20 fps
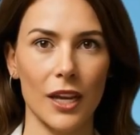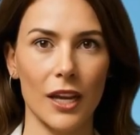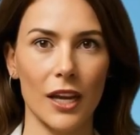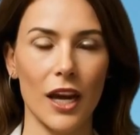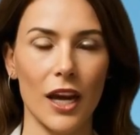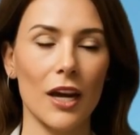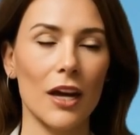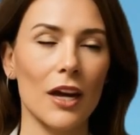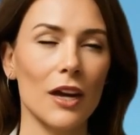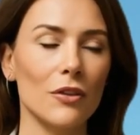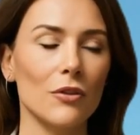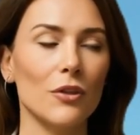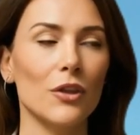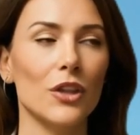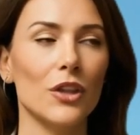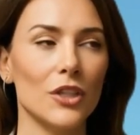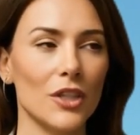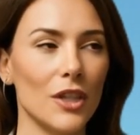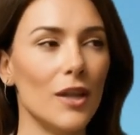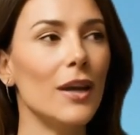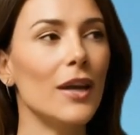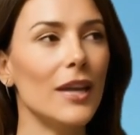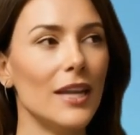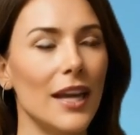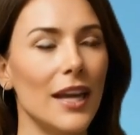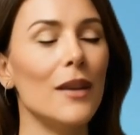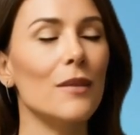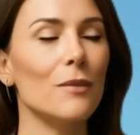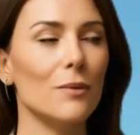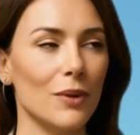Isolation can
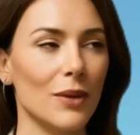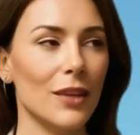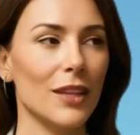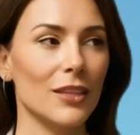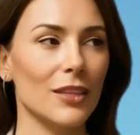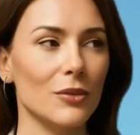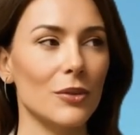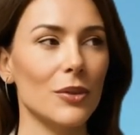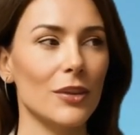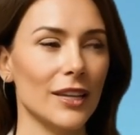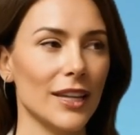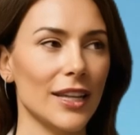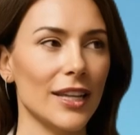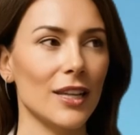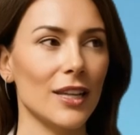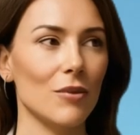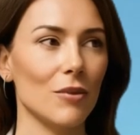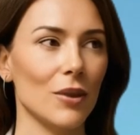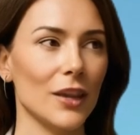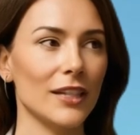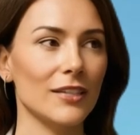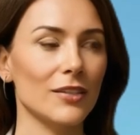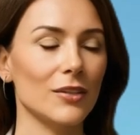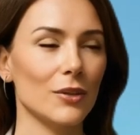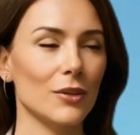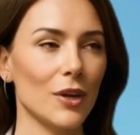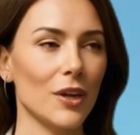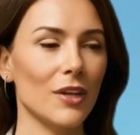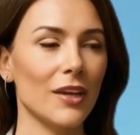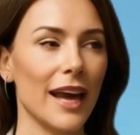weaken confidence, while
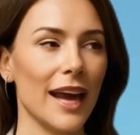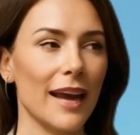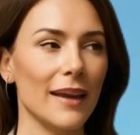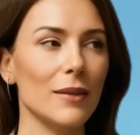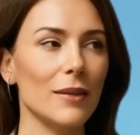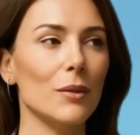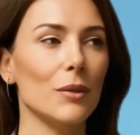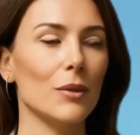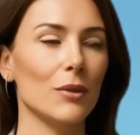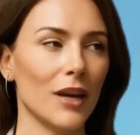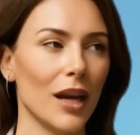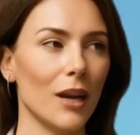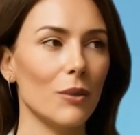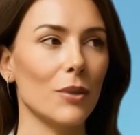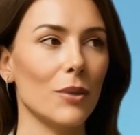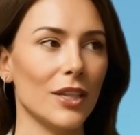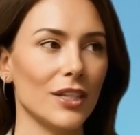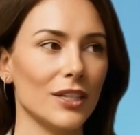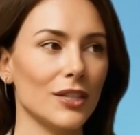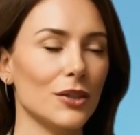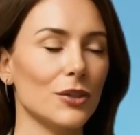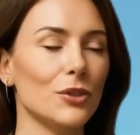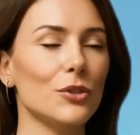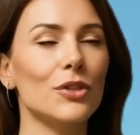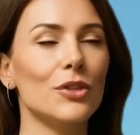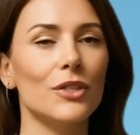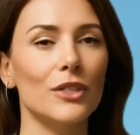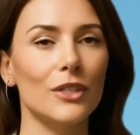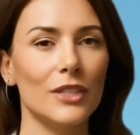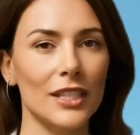connection and emotional safety
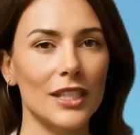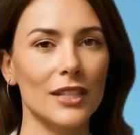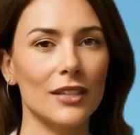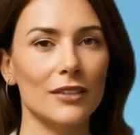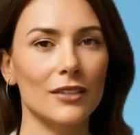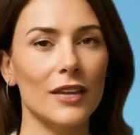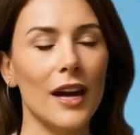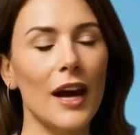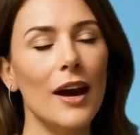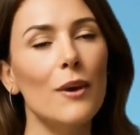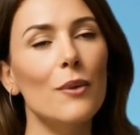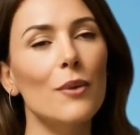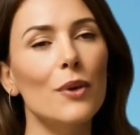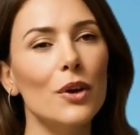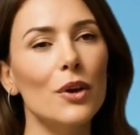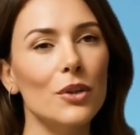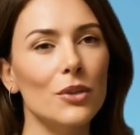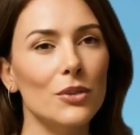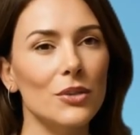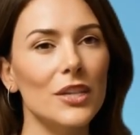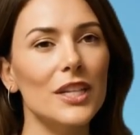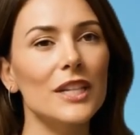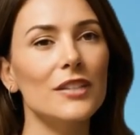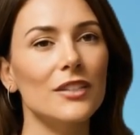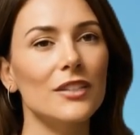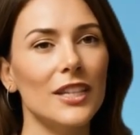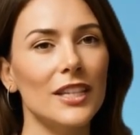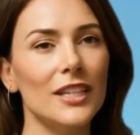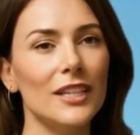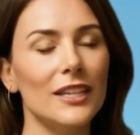can reignite desire.
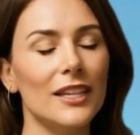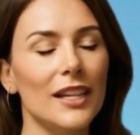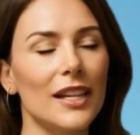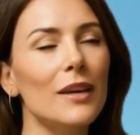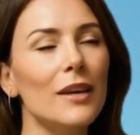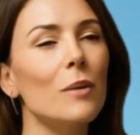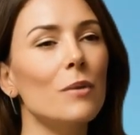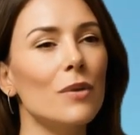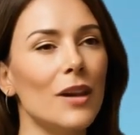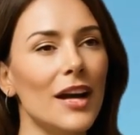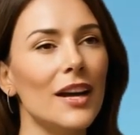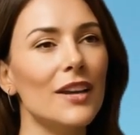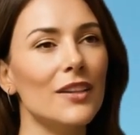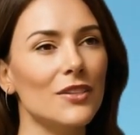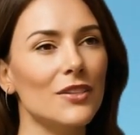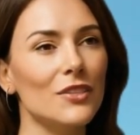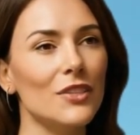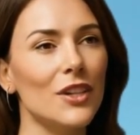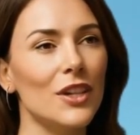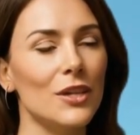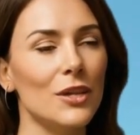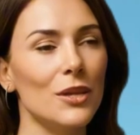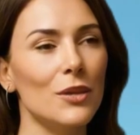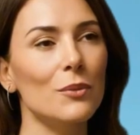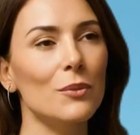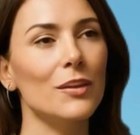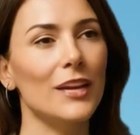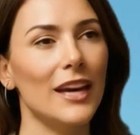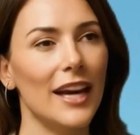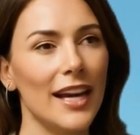These
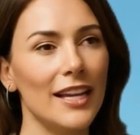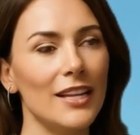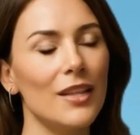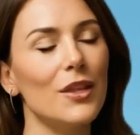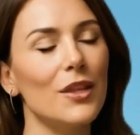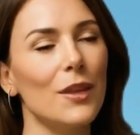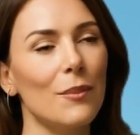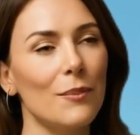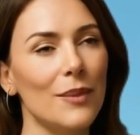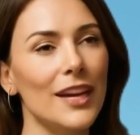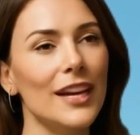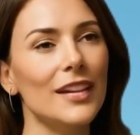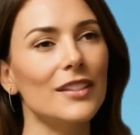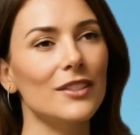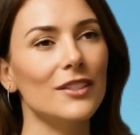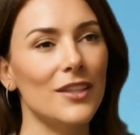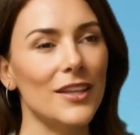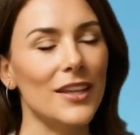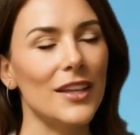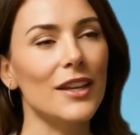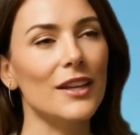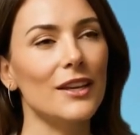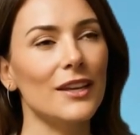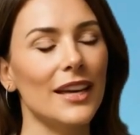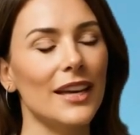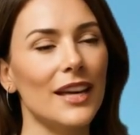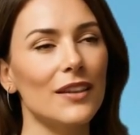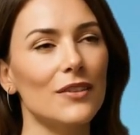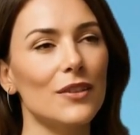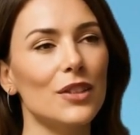daily habits don't require
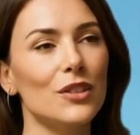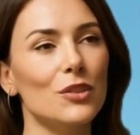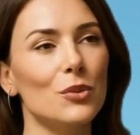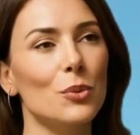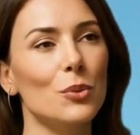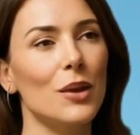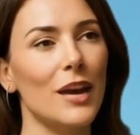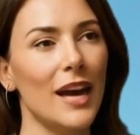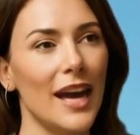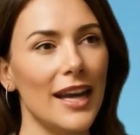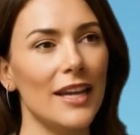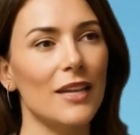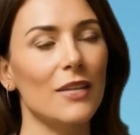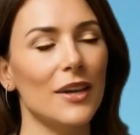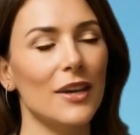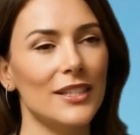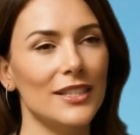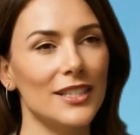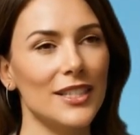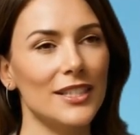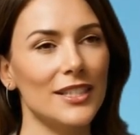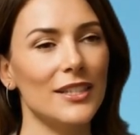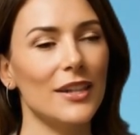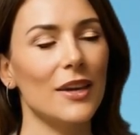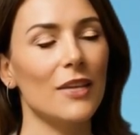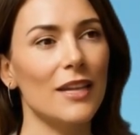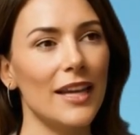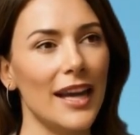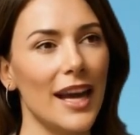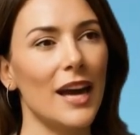perfection, just
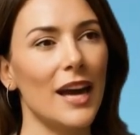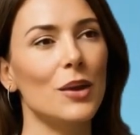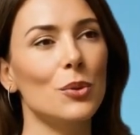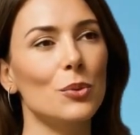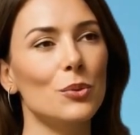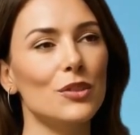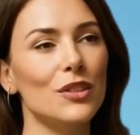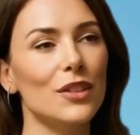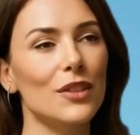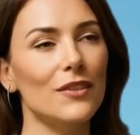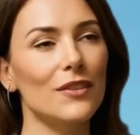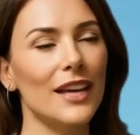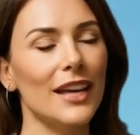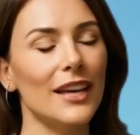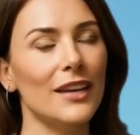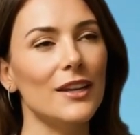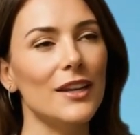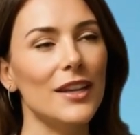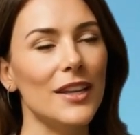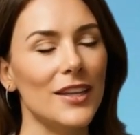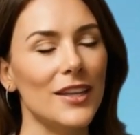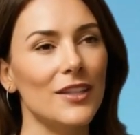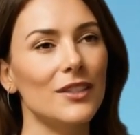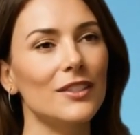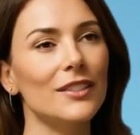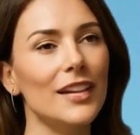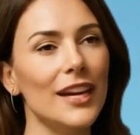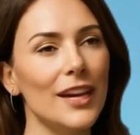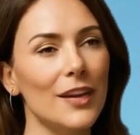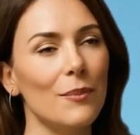presence. The more you nourish your
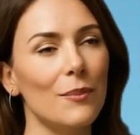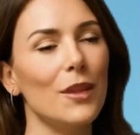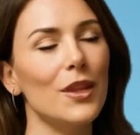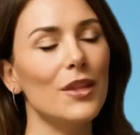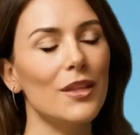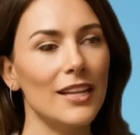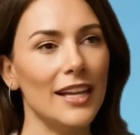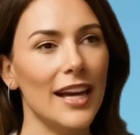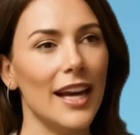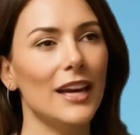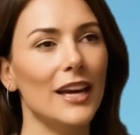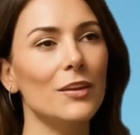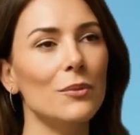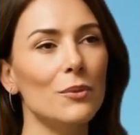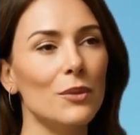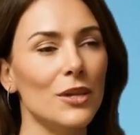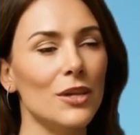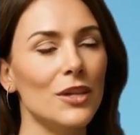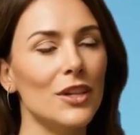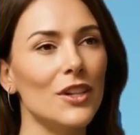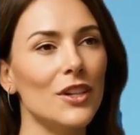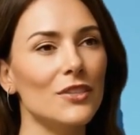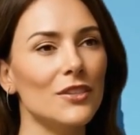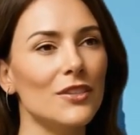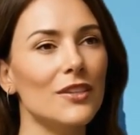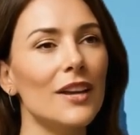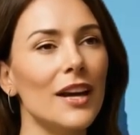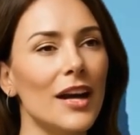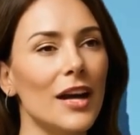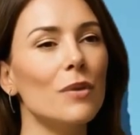body and mind, the easier
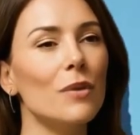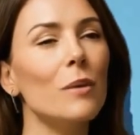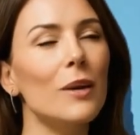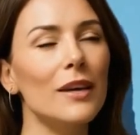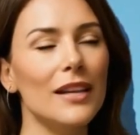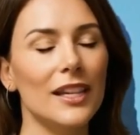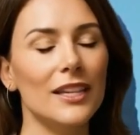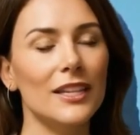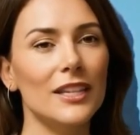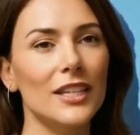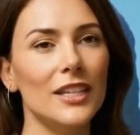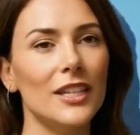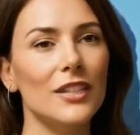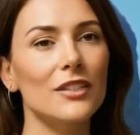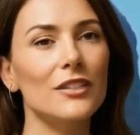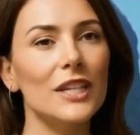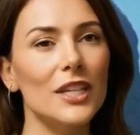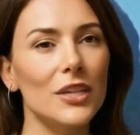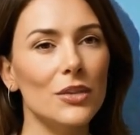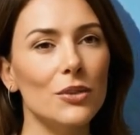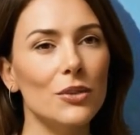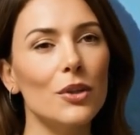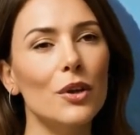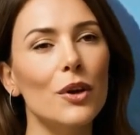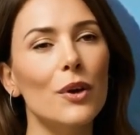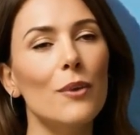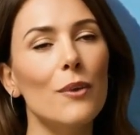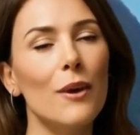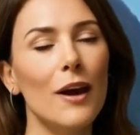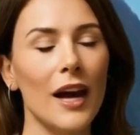it becomes to maintain
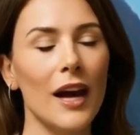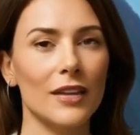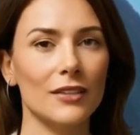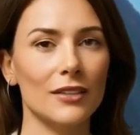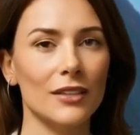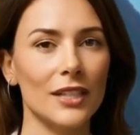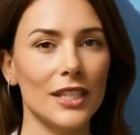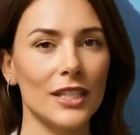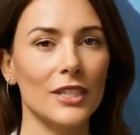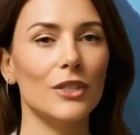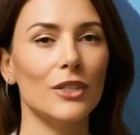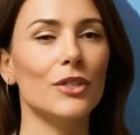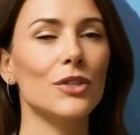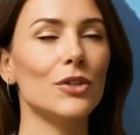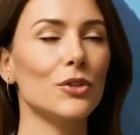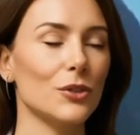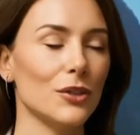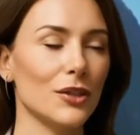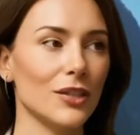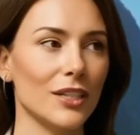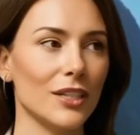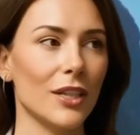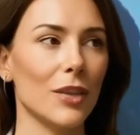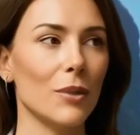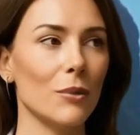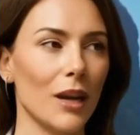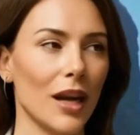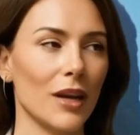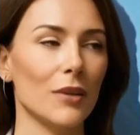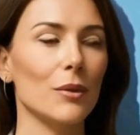everything you've built through conscious
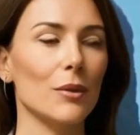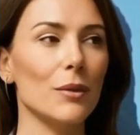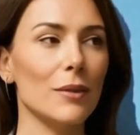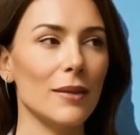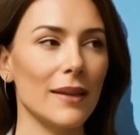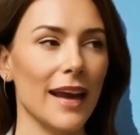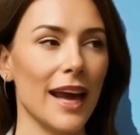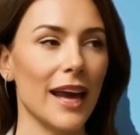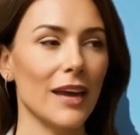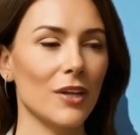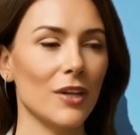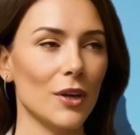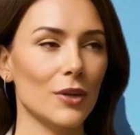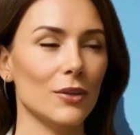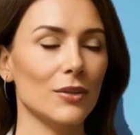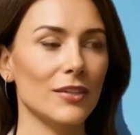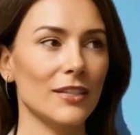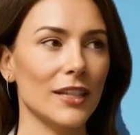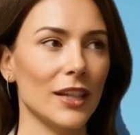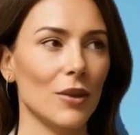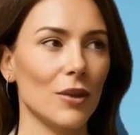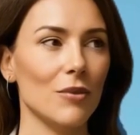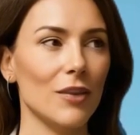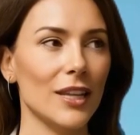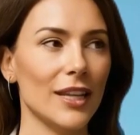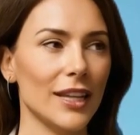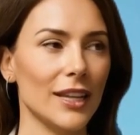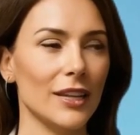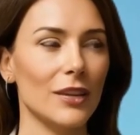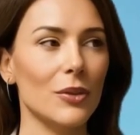stimulation, gentle
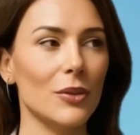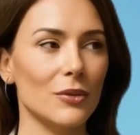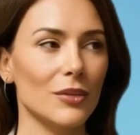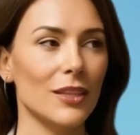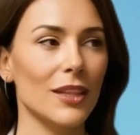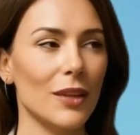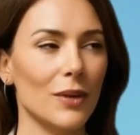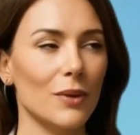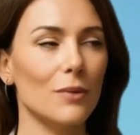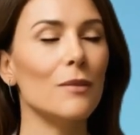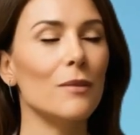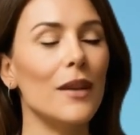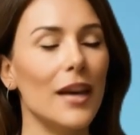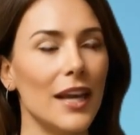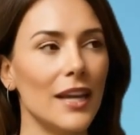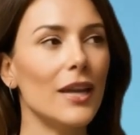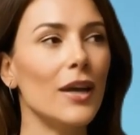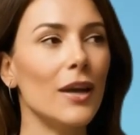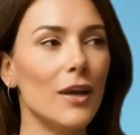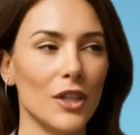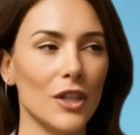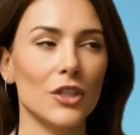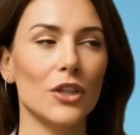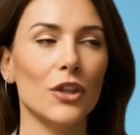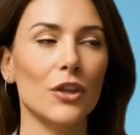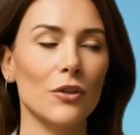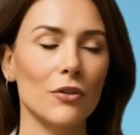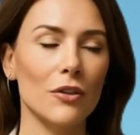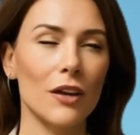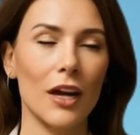compression, arousal
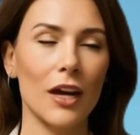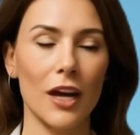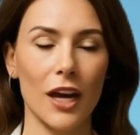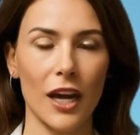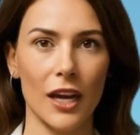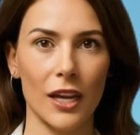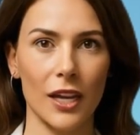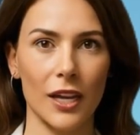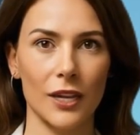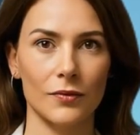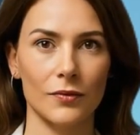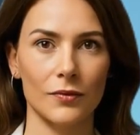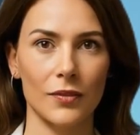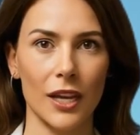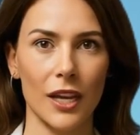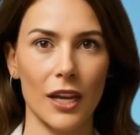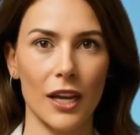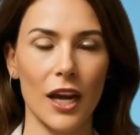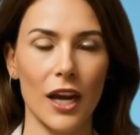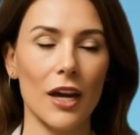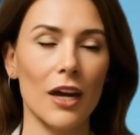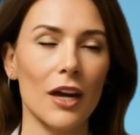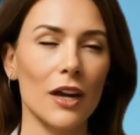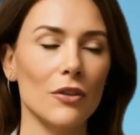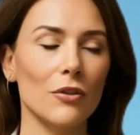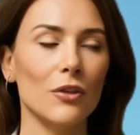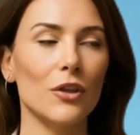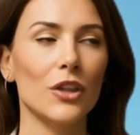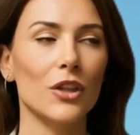control, and pelvic floor work.